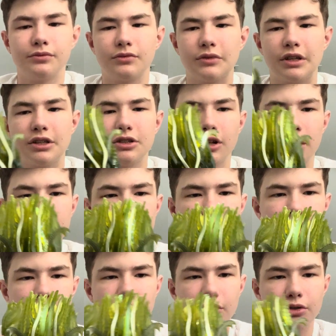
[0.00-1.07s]
he still has the
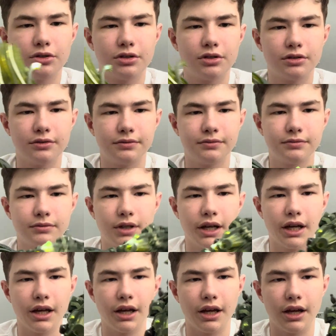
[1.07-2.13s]
tentacles
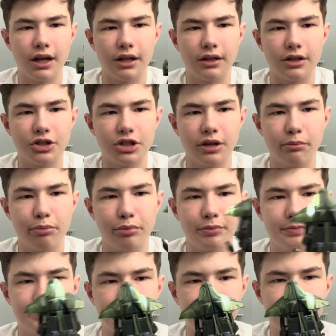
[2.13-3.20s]
and the ship.
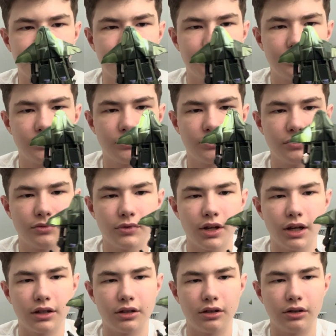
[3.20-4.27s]

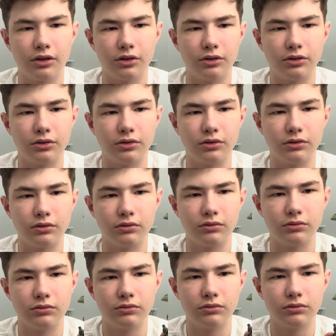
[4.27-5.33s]
Like the little,
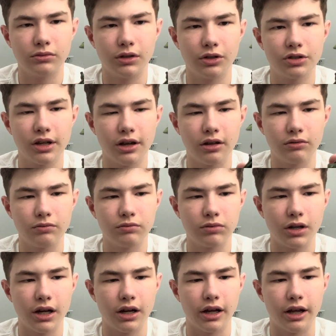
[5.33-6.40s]
it looks like a
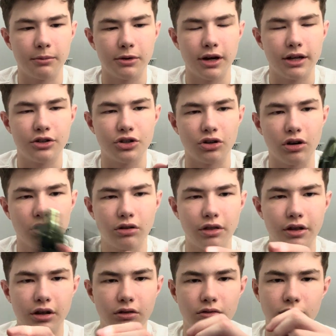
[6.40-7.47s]
kind of hammerhead shark
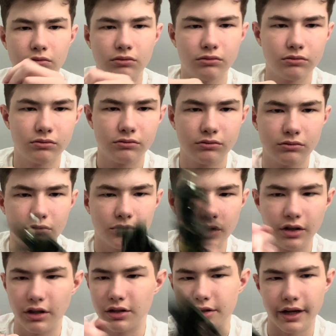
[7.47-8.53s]
thing.
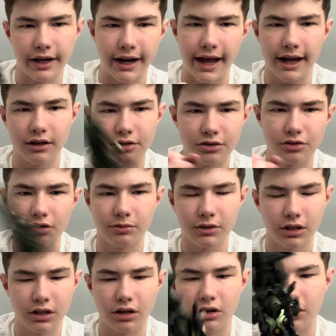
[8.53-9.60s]
He's like an axe or
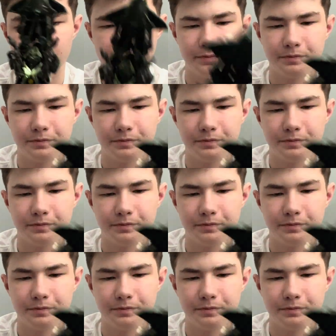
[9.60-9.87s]
something, I don't